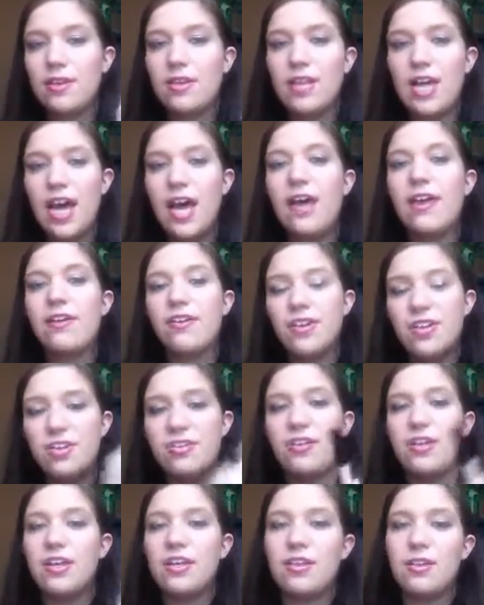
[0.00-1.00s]
the higher end
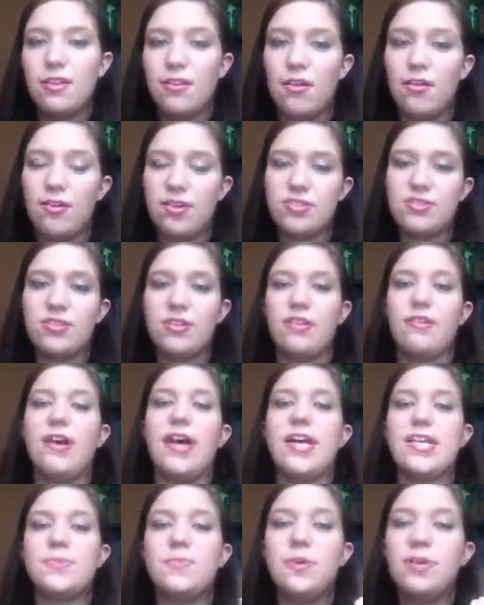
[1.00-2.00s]
you get, the longer it's going to
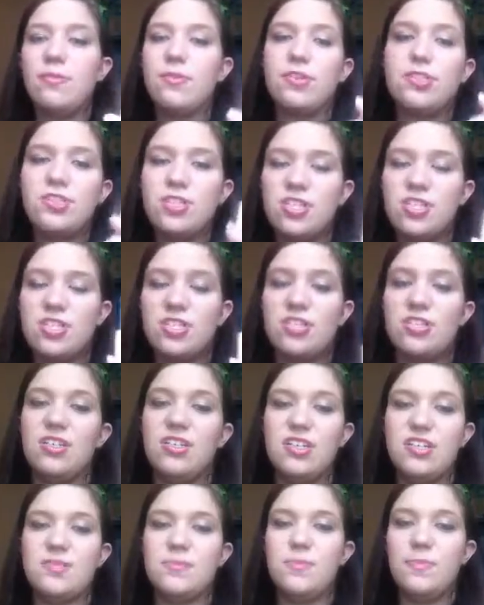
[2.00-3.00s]
last. But it works just as
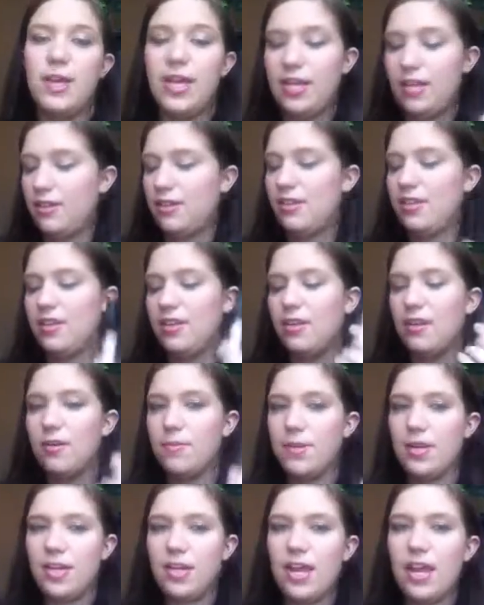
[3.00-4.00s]
good as like the
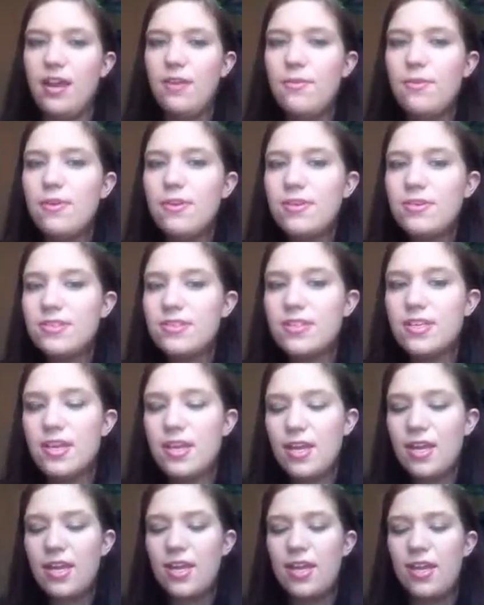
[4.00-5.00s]
Urban Decay ones.
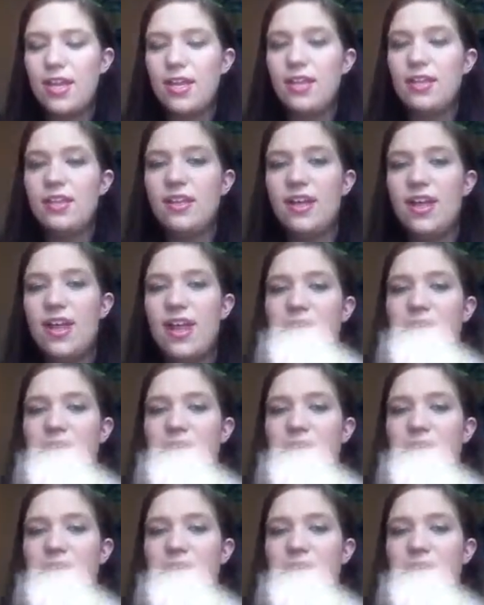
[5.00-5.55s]
And then I